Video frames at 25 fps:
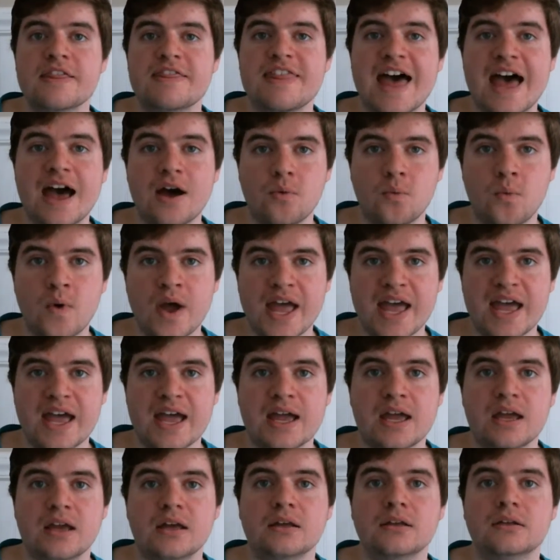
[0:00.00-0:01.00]
That
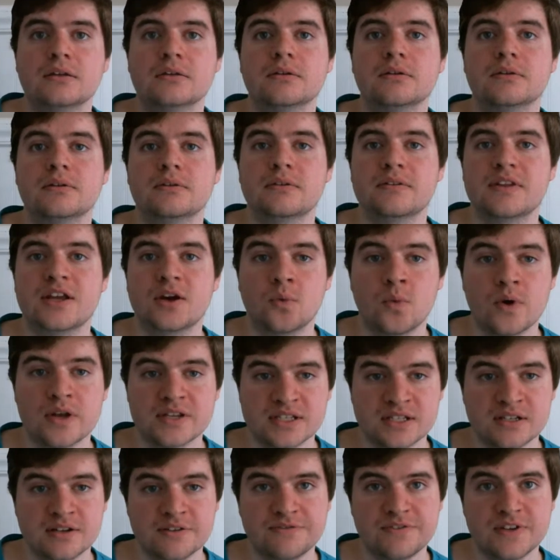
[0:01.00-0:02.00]
way there
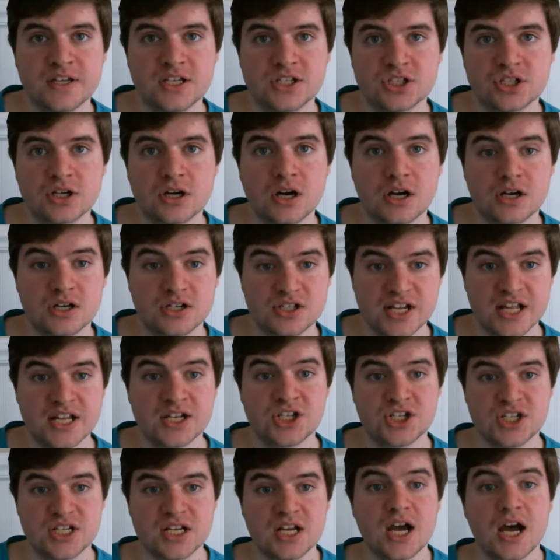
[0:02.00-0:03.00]
wasn't a fee charged
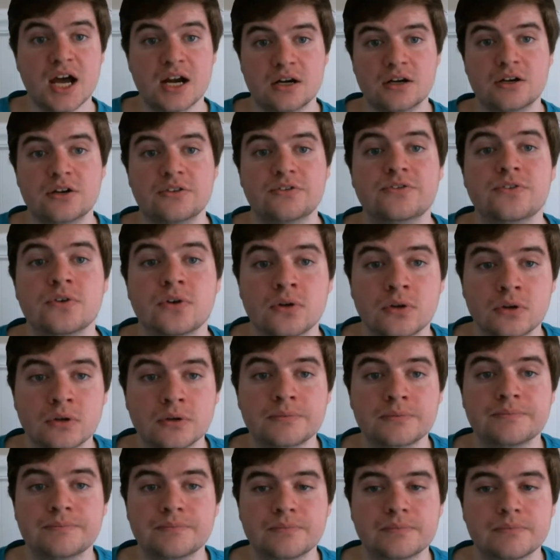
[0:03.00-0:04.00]
and she got her
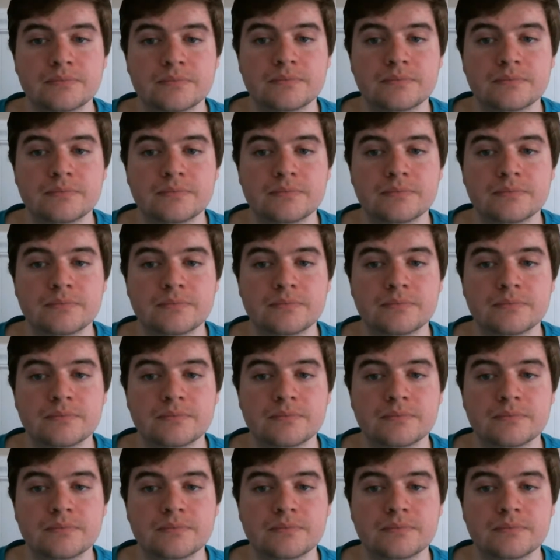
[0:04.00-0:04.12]
full